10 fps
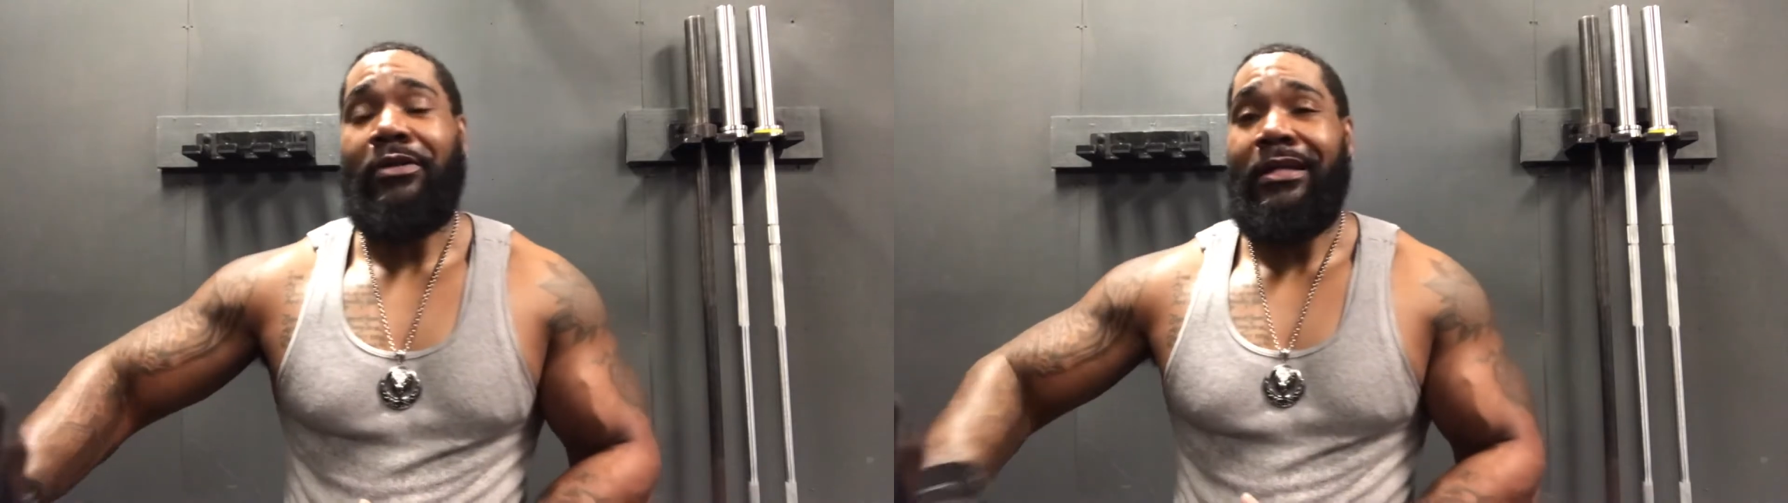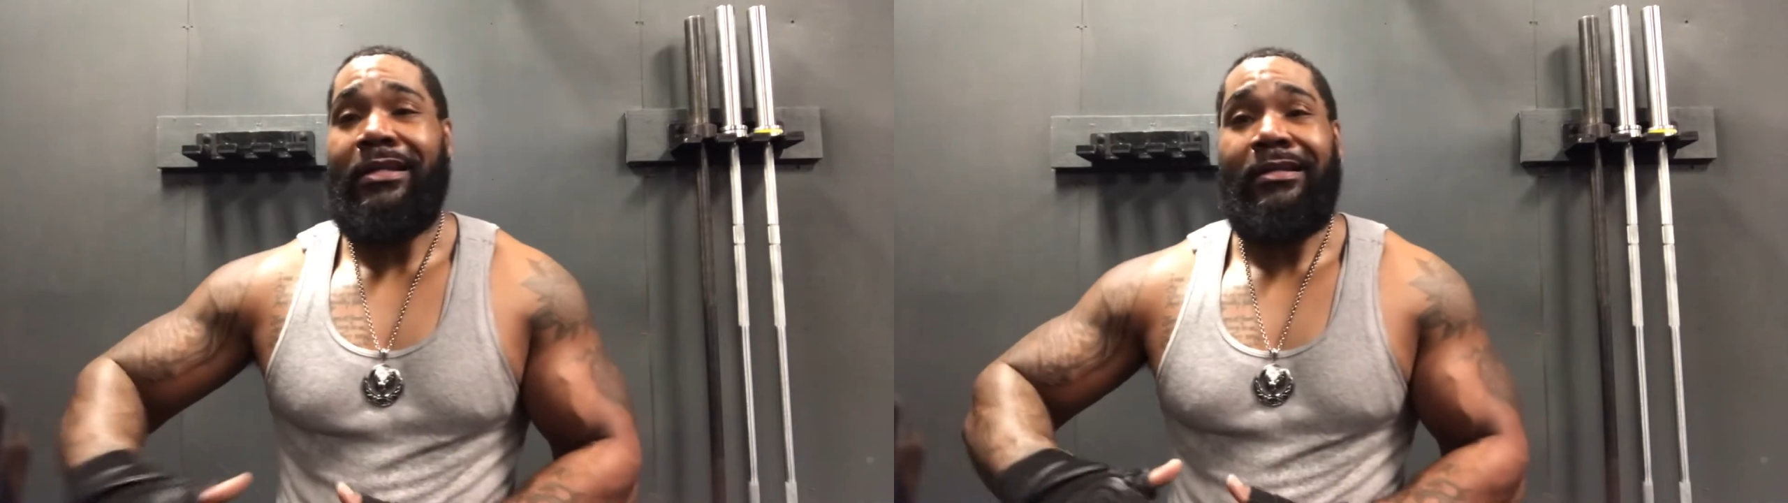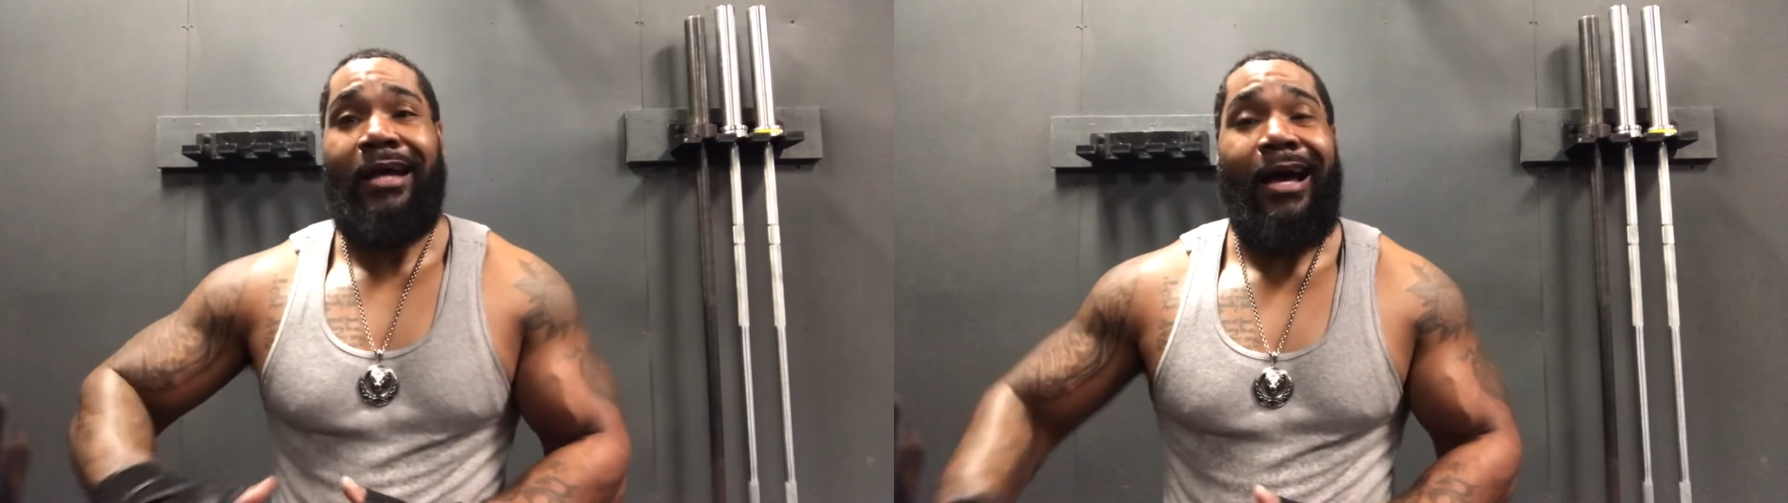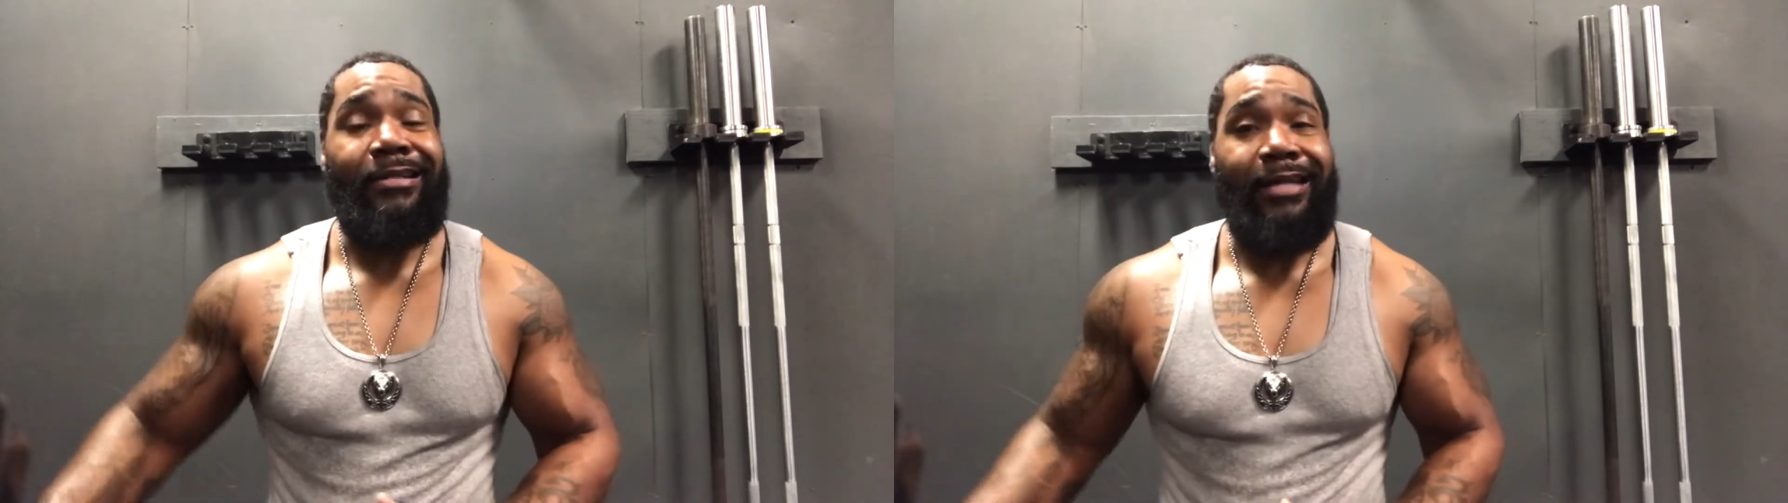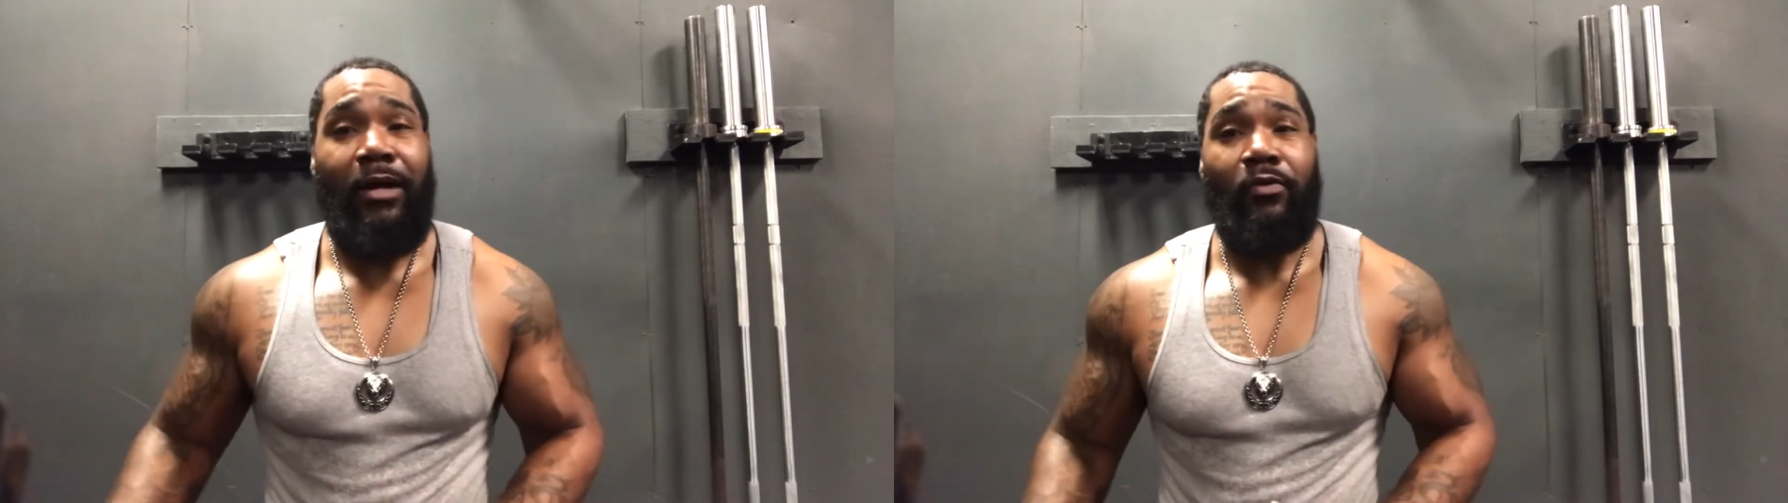getting
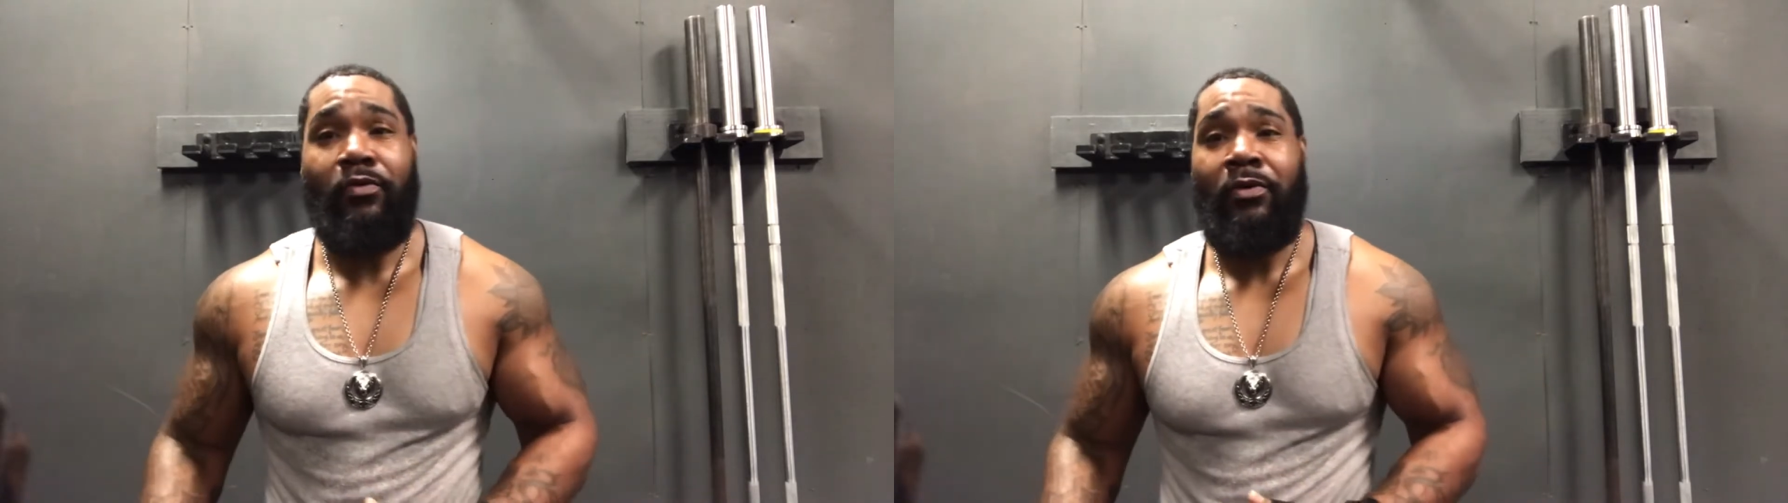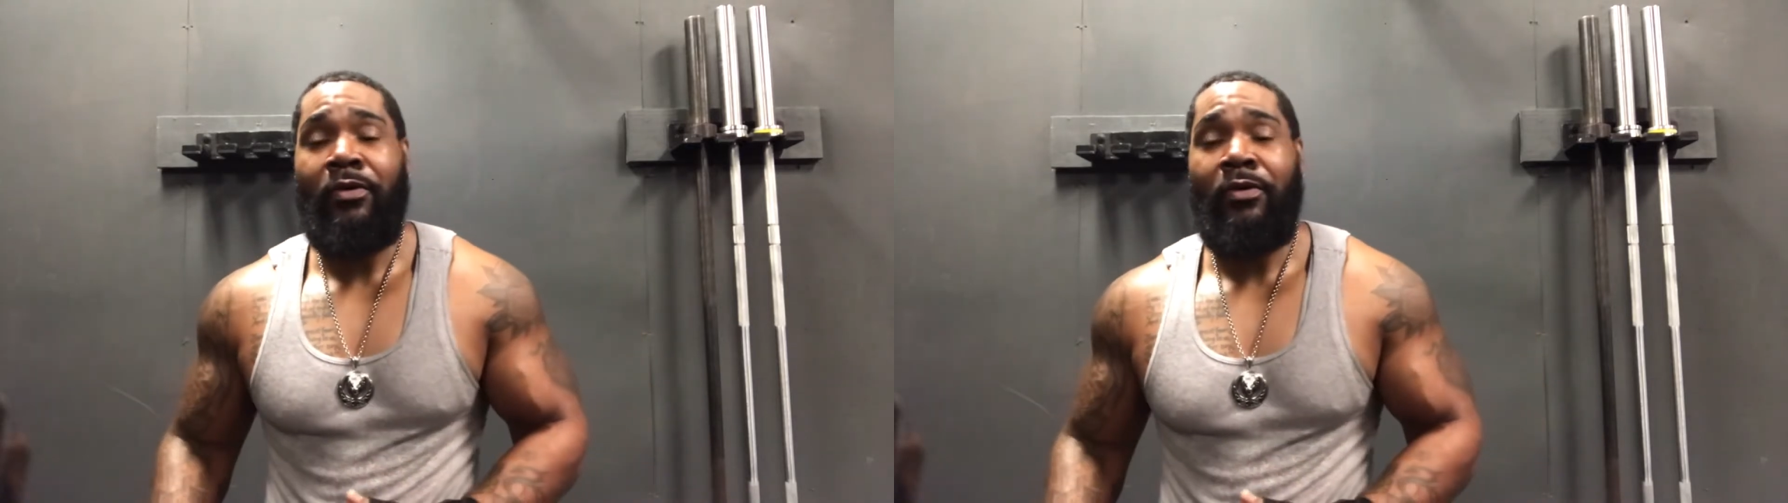knocked out.